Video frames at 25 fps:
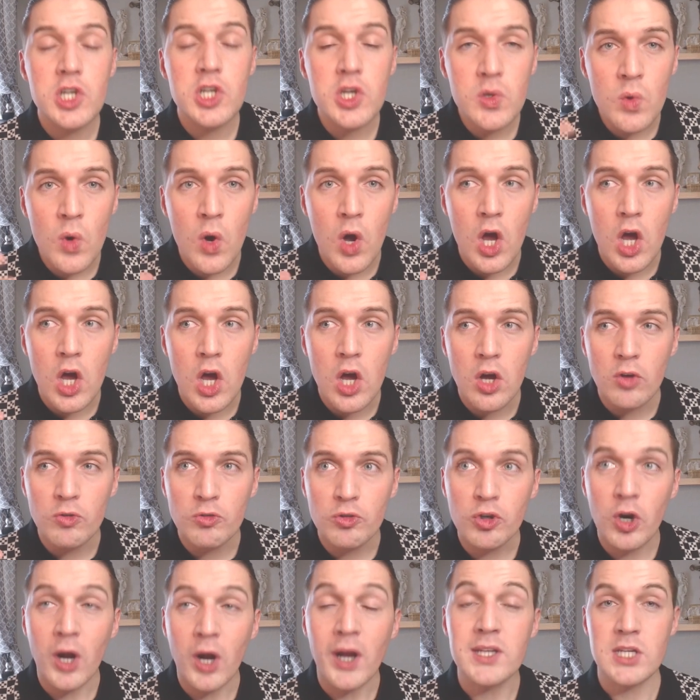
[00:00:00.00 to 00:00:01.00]
to
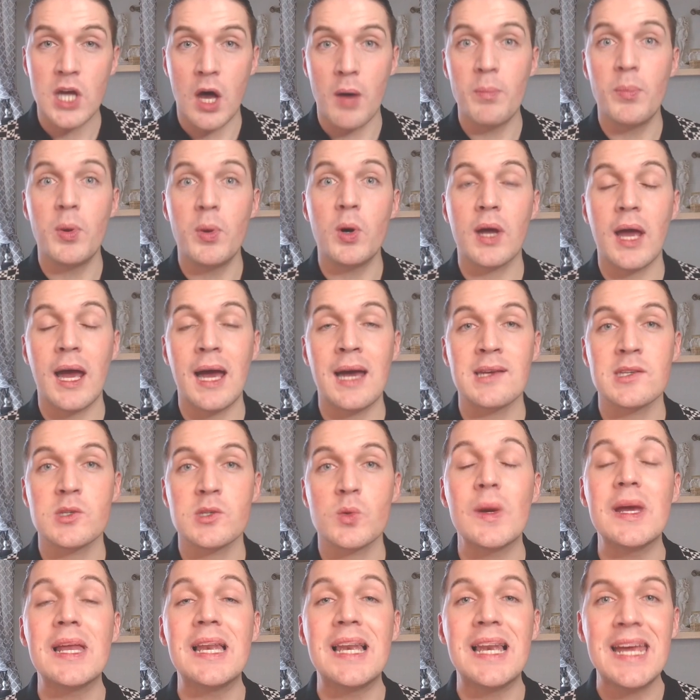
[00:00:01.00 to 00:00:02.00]
write our book
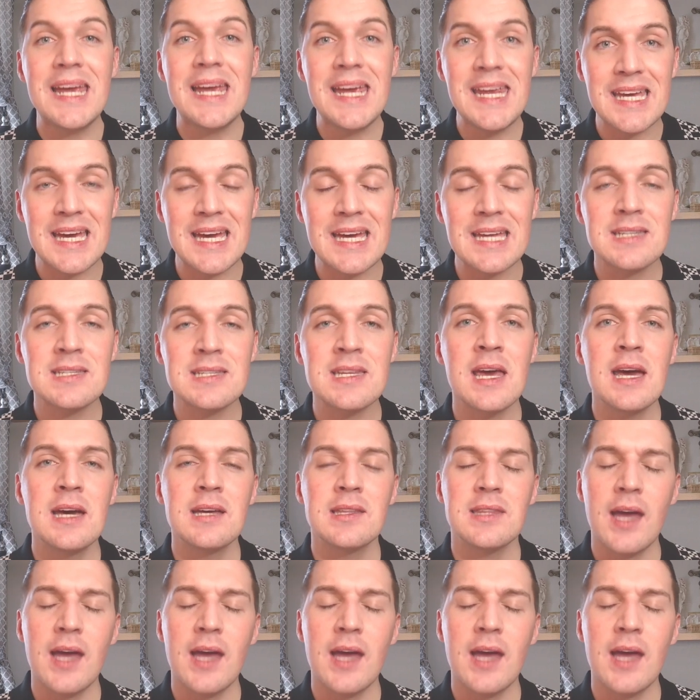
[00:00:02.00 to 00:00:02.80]
as we lead it